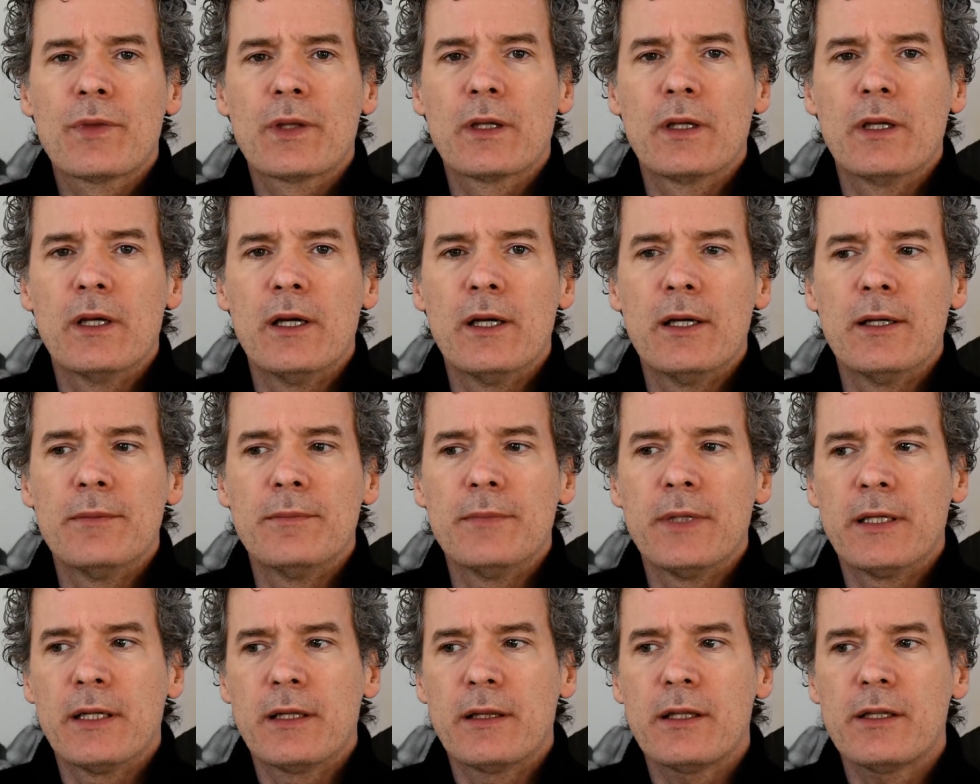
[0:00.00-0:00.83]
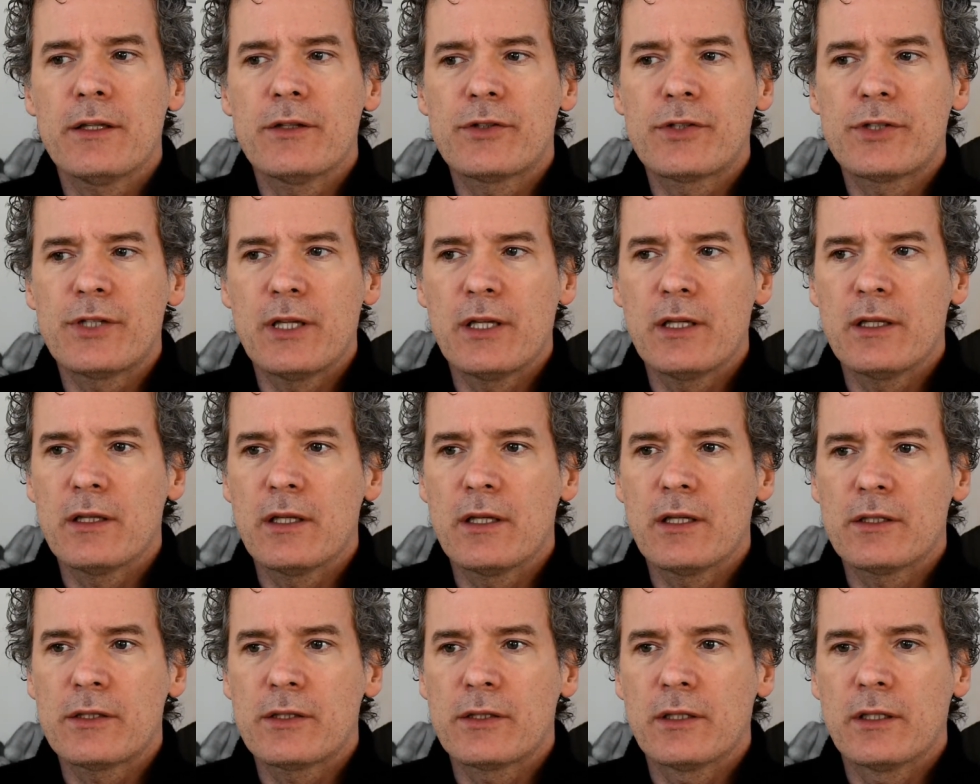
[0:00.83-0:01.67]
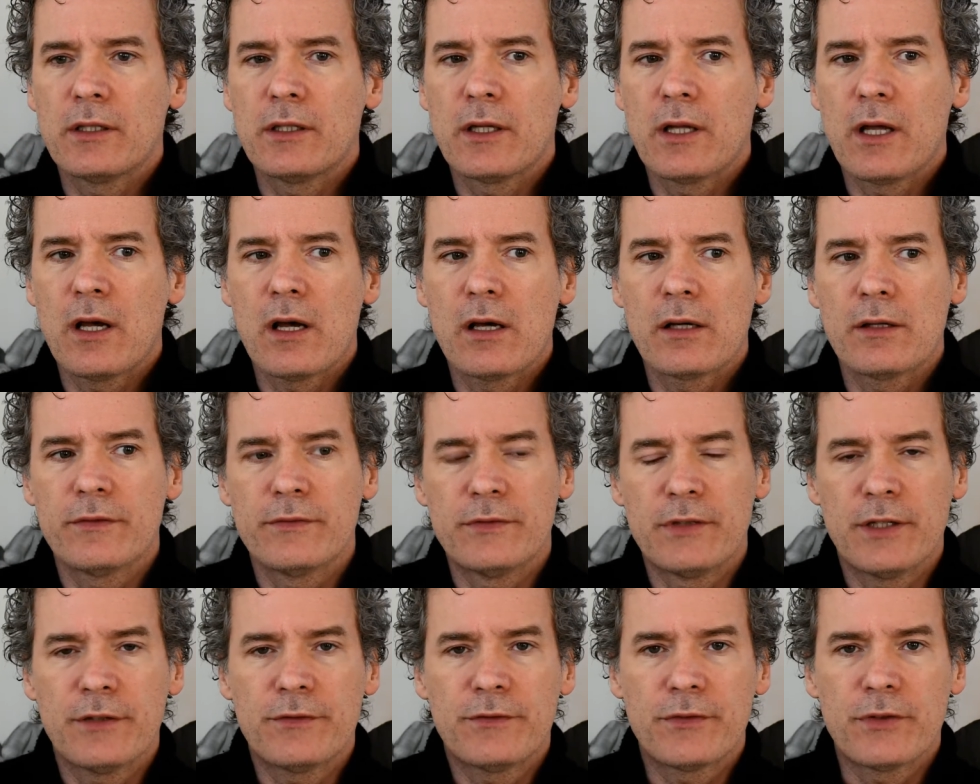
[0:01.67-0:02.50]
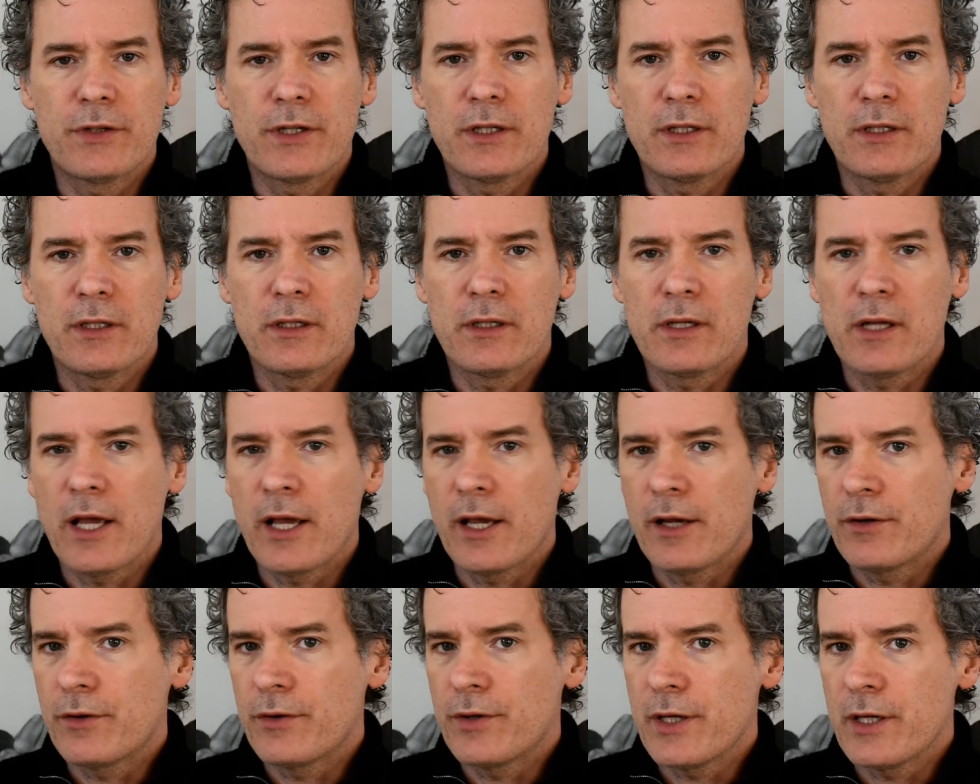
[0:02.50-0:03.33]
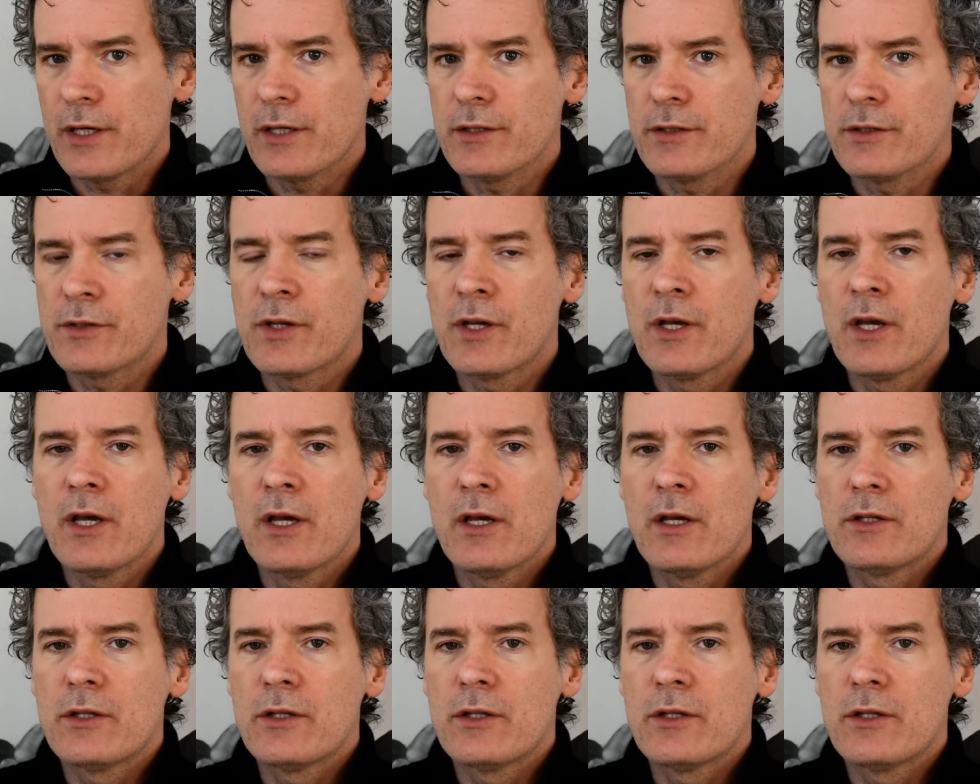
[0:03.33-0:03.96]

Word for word: Um, and I think you're seeing this in a lot of different areas.